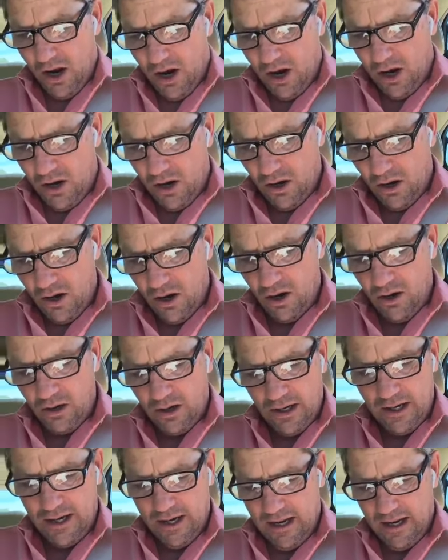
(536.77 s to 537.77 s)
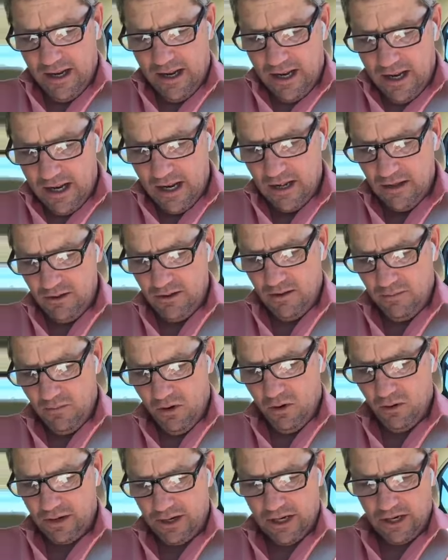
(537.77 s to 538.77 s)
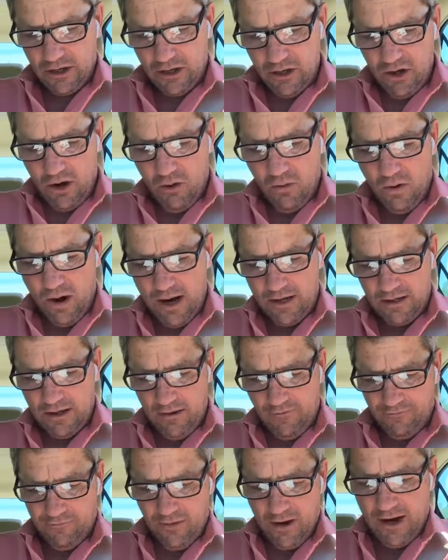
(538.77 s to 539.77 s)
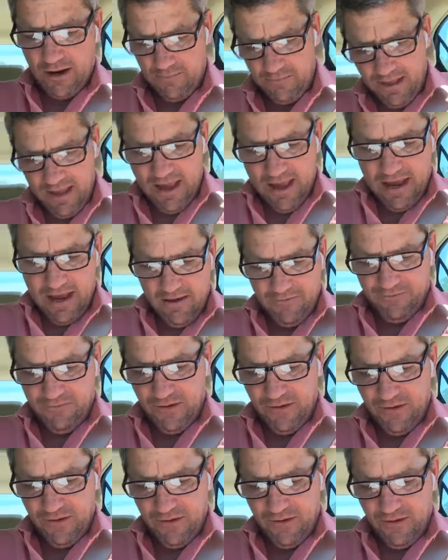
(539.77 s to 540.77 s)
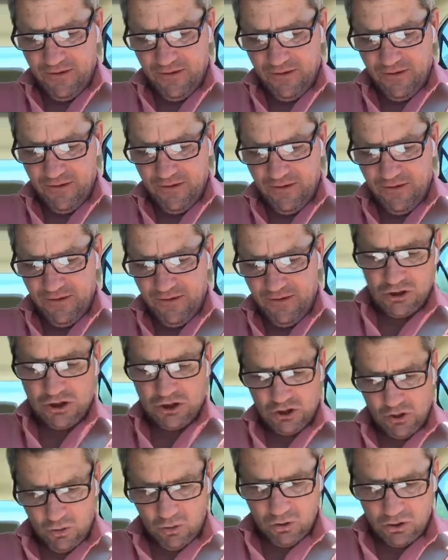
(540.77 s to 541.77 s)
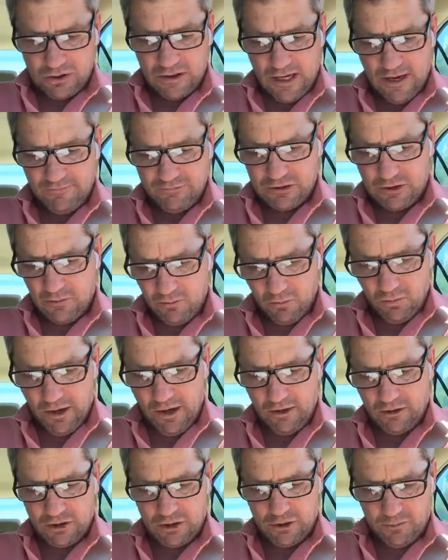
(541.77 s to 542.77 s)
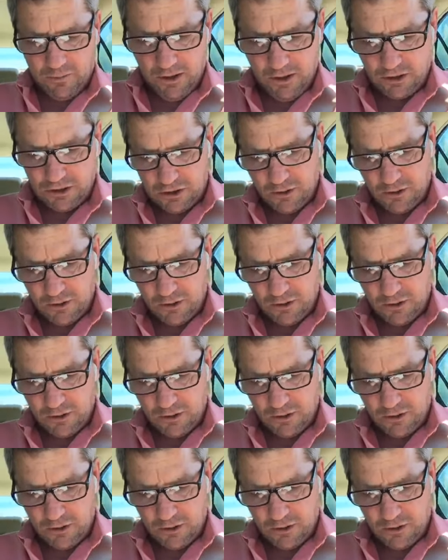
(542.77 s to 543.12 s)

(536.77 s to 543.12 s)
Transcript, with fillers: early in the morning. And you know what, dear friend? He the source of some real spiritual